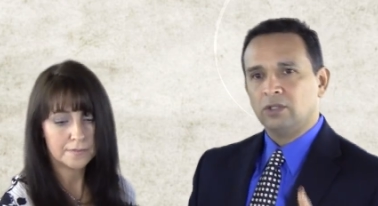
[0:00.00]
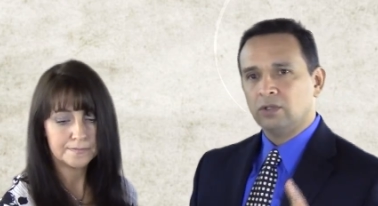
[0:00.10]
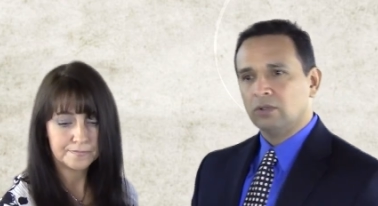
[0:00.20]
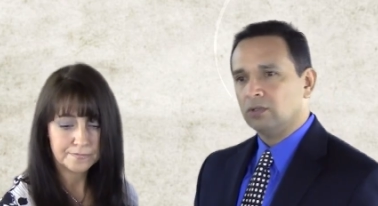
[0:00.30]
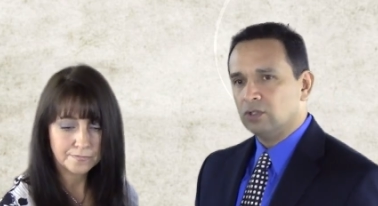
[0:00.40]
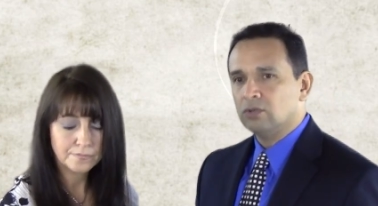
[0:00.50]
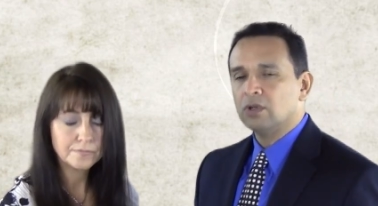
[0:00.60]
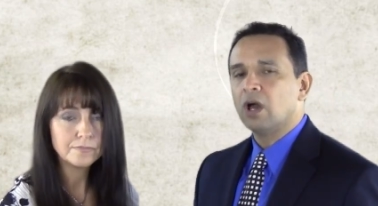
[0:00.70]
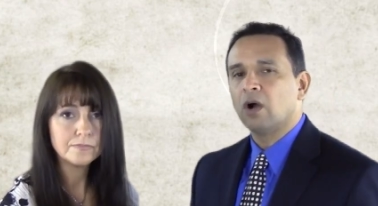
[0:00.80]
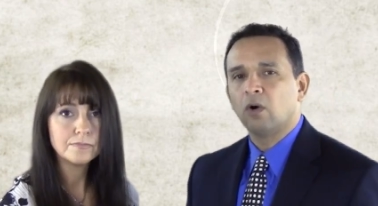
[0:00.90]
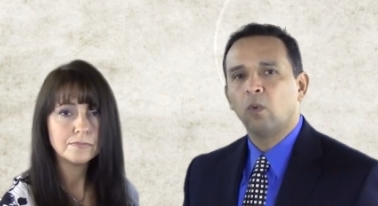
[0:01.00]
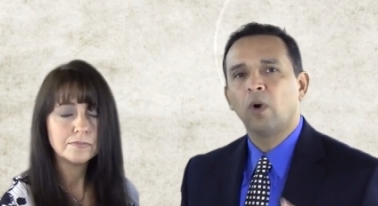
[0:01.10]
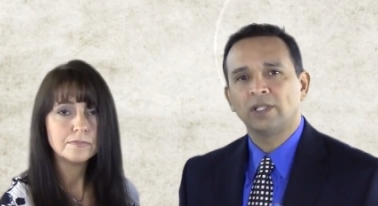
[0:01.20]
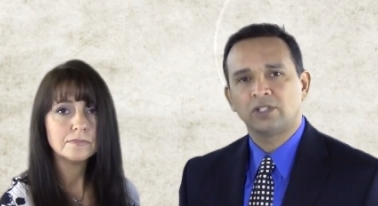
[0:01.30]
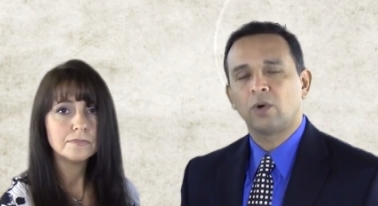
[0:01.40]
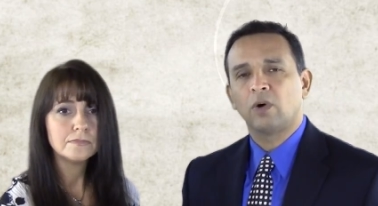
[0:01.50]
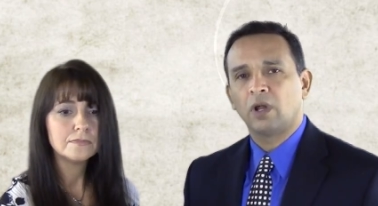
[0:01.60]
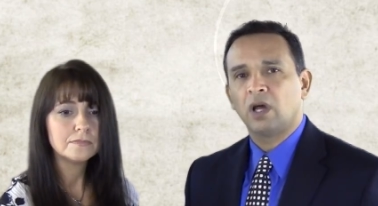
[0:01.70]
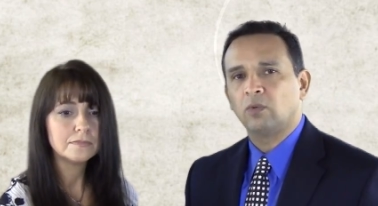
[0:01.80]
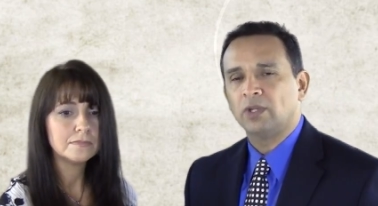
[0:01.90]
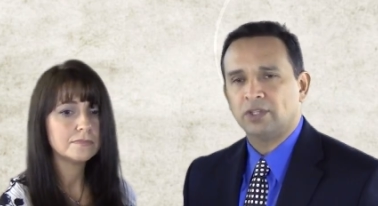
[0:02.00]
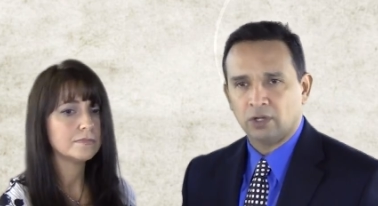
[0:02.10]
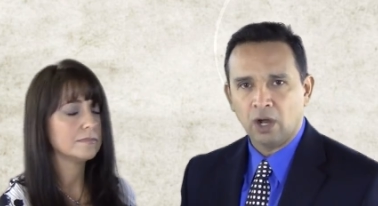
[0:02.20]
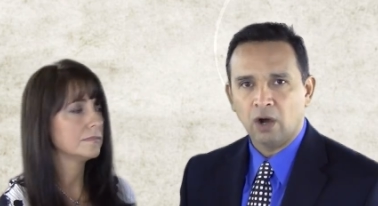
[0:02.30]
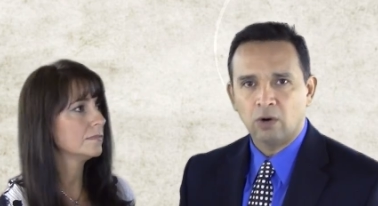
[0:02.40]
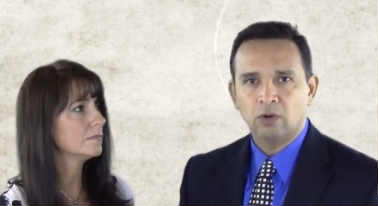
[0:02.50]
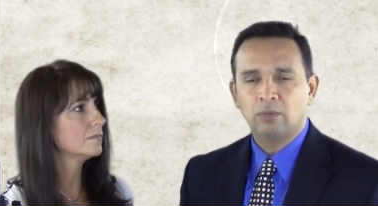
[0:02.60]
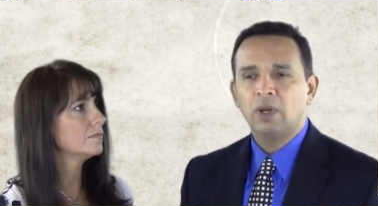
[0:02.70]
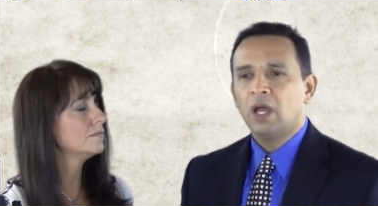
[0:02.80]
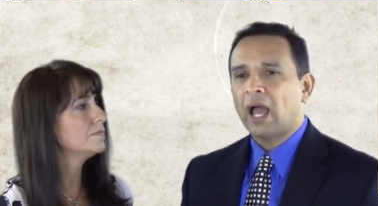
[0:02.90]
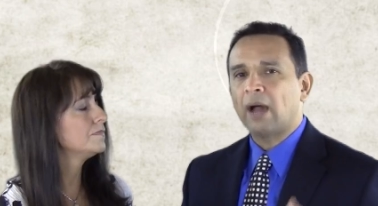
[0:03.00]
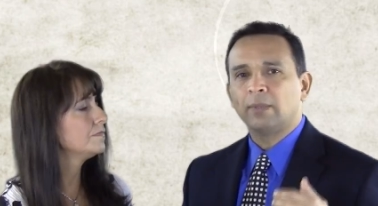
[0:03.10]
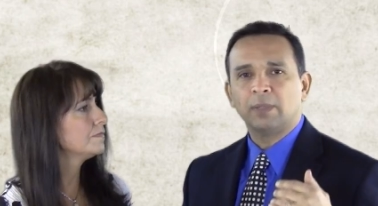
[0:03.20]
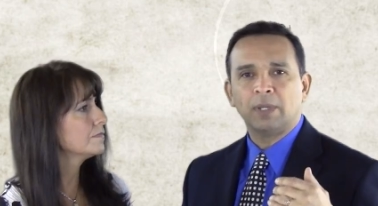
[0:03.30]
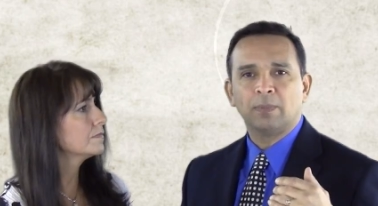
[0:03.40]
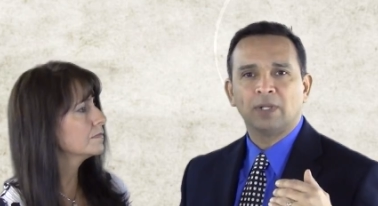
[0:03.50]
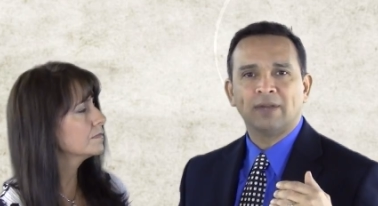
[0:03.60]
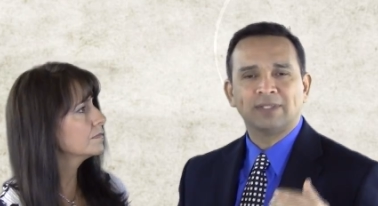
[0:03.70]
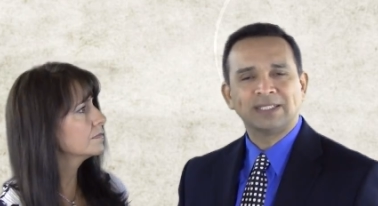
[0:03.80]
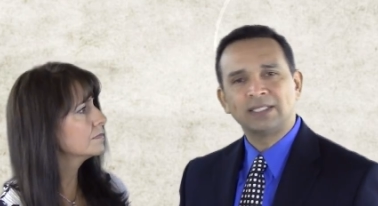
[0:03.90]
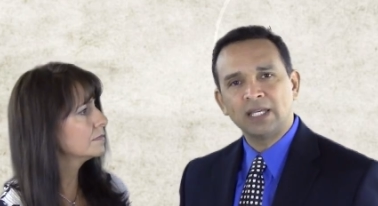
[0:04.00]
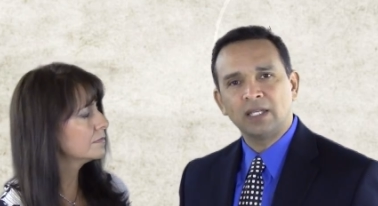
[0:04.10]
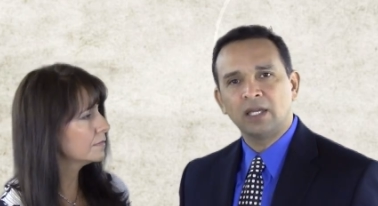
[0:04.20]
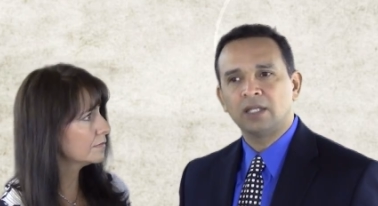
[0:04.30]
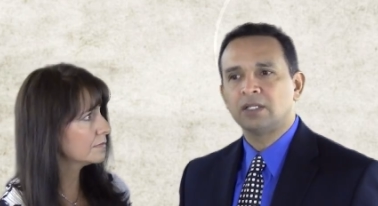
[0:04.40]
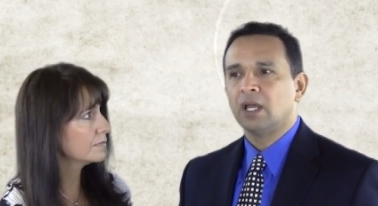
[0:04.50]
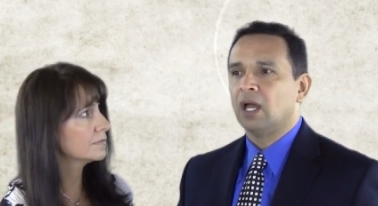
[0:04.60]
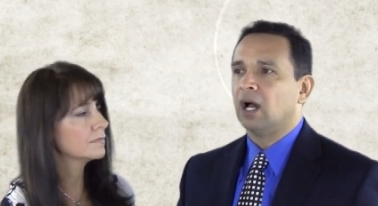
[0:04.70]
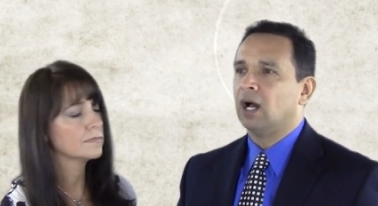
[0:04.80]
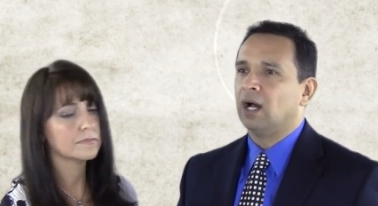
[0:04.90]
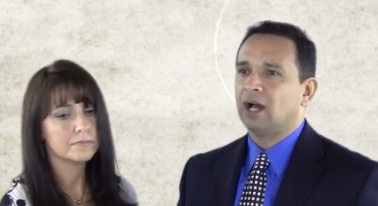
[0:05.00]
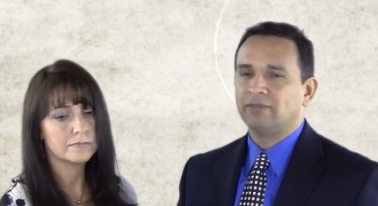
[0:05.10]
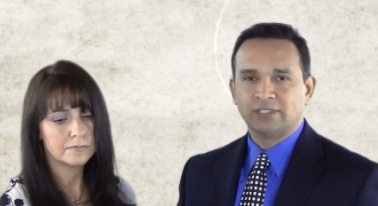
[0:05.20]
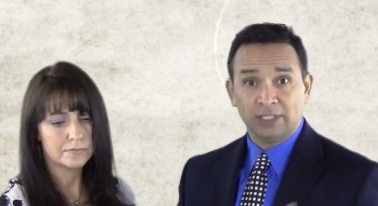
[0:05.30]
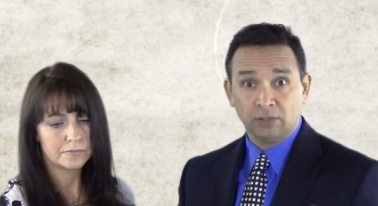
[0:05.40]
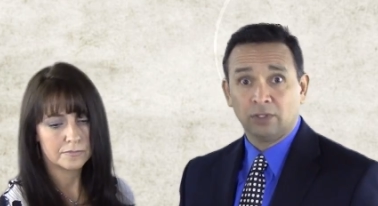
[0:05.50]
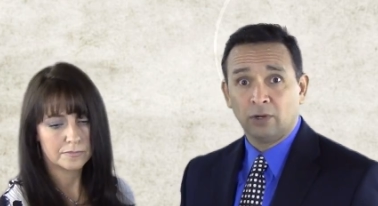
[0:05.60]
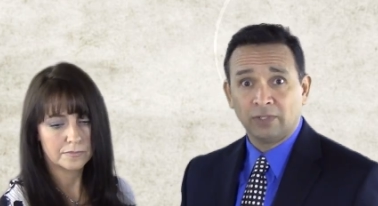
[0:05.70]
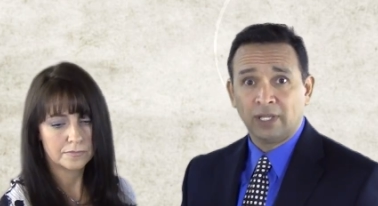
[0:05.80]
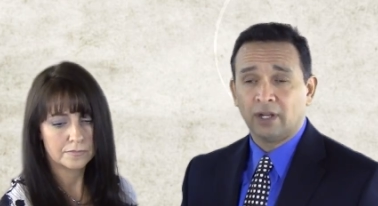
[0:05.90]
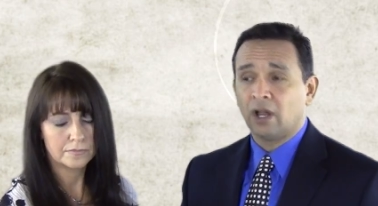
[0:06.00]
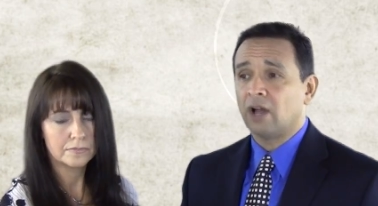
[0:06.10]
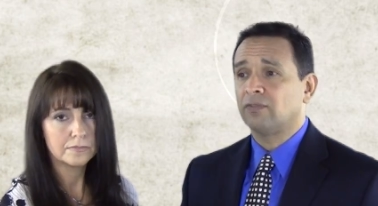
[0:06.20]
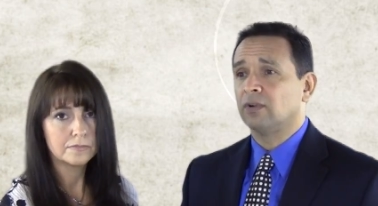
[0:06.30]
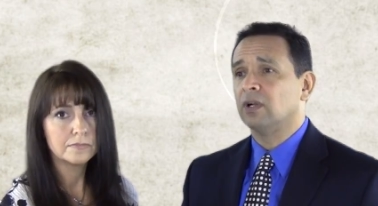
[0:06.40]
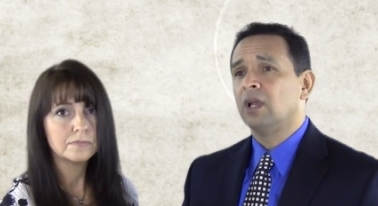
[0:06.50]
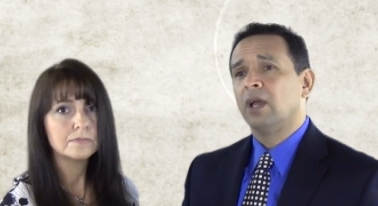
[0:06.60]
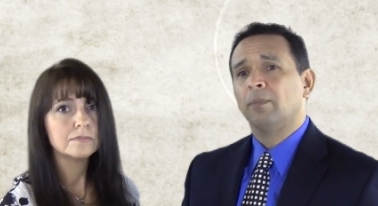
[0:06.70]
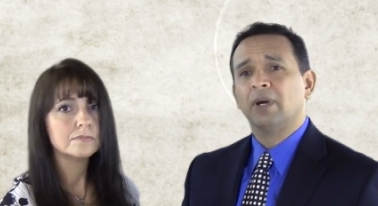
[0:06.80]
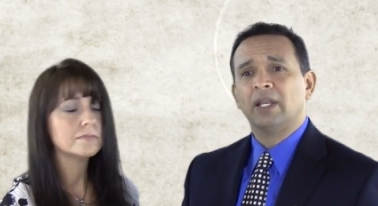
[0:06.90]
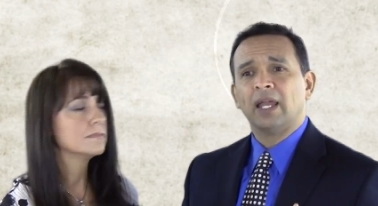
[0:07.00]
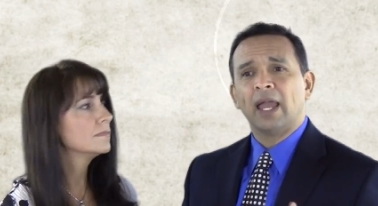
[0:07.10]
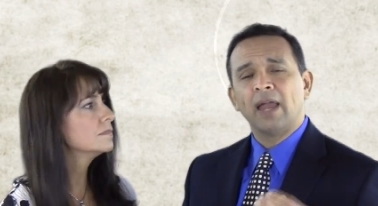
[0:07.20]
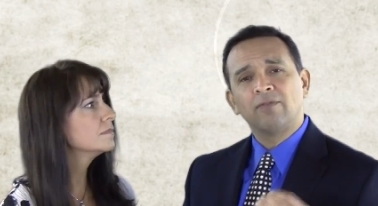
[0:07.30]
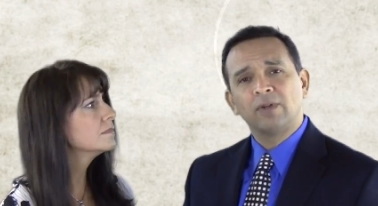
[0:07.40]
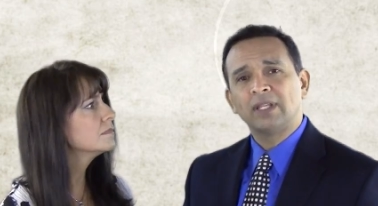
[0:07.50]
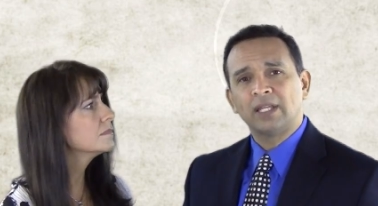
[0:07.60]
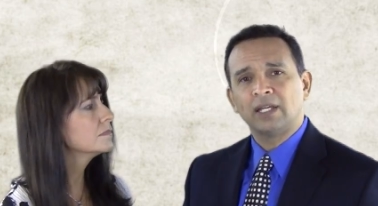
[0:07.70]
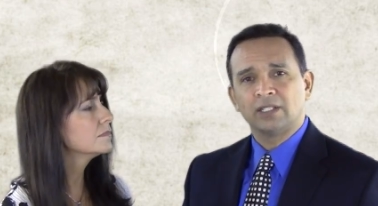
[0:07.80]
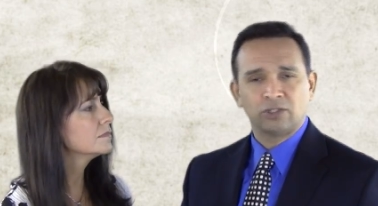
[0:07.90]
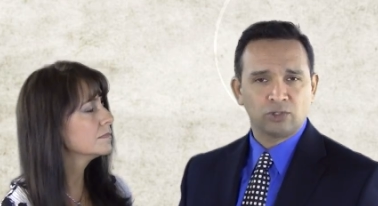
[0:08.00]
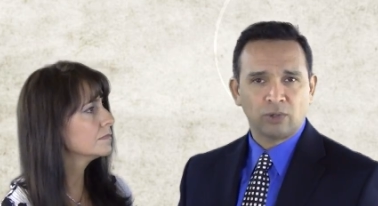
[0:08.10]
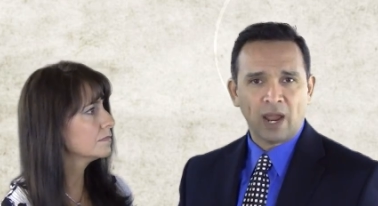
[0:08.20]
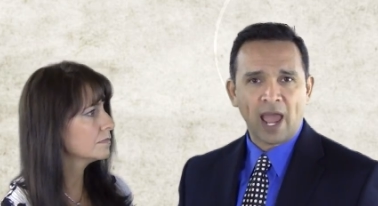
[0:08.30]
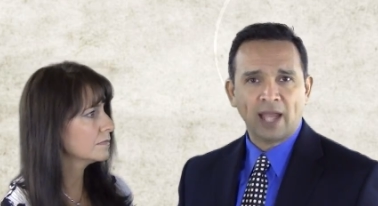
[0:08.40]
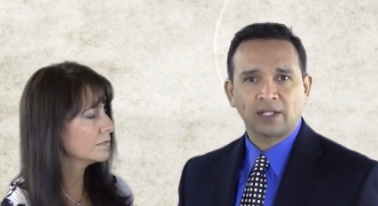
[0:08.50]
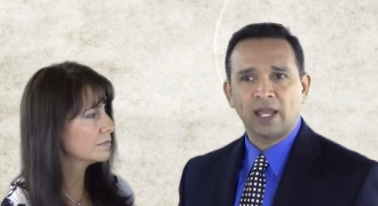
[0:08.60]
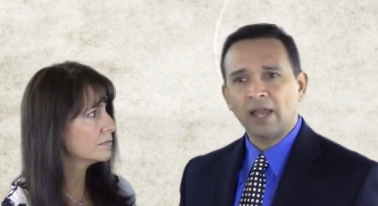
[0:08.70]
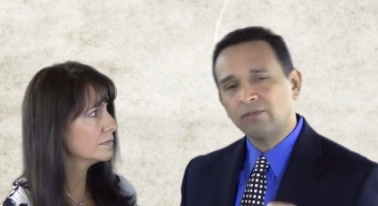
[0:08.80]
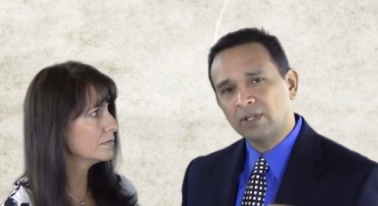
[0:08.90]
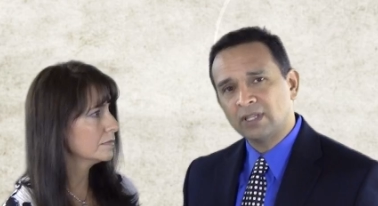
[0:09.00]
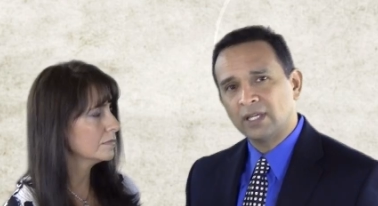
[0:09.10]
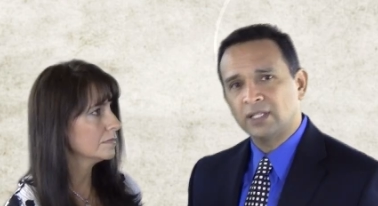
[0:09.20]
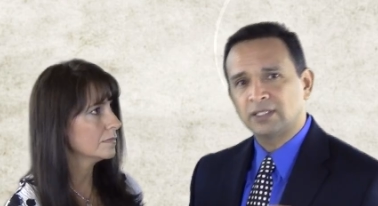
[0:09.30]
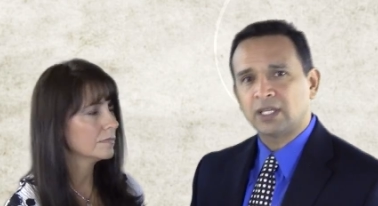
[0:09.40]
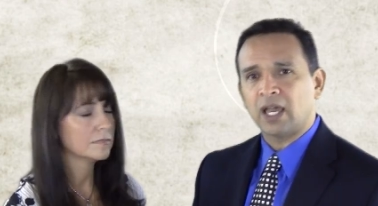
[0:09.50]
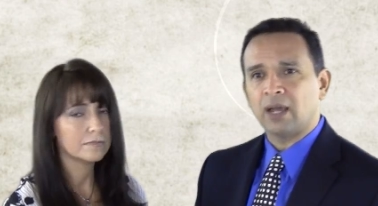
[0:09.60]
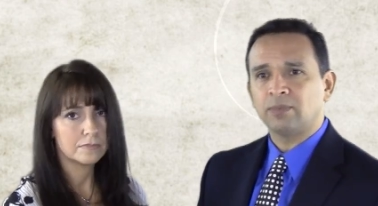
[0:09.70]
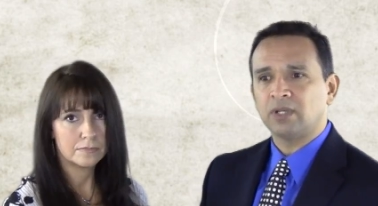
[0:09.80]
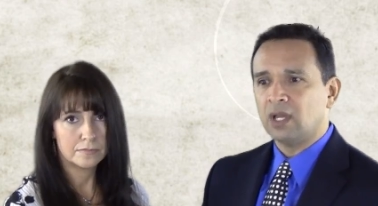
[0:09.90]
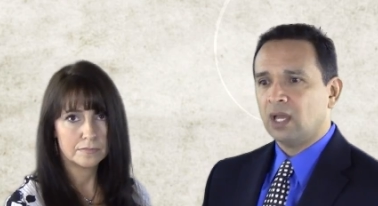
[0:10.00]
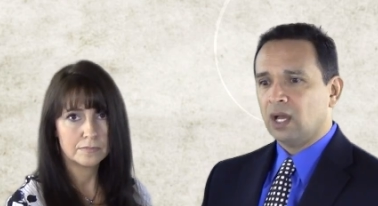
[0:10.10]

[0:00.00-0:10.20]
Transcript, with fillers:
Speaker 1: we you you know what's going on with your home, how many people have seen it. Uh, obviously, you'll know if you get an offer, but everything is tracked. Everything is kept